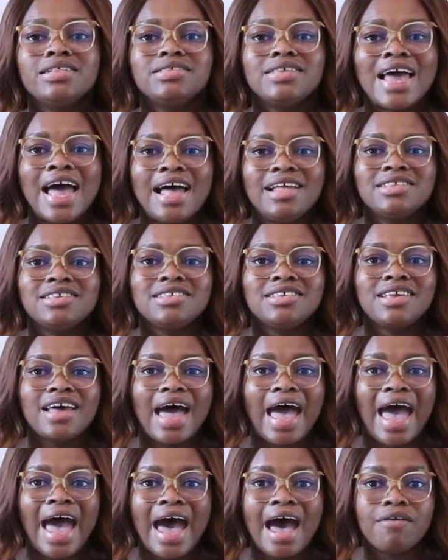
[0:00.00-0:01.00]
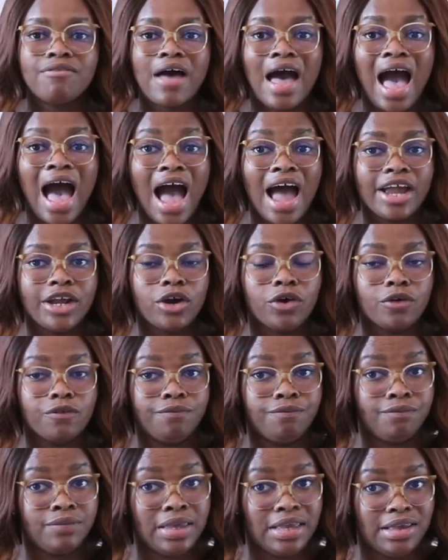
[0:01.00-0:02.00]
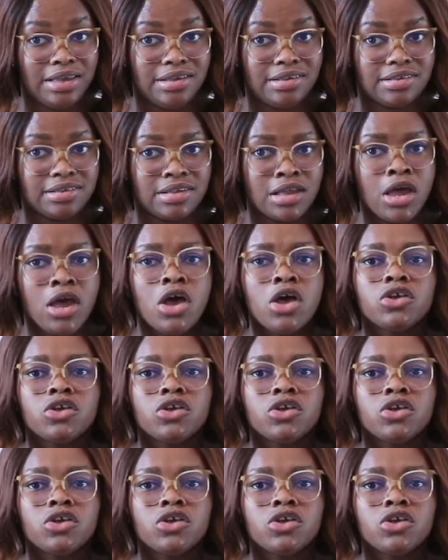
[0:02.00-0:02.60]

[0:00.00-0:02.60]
tends to have higher fees.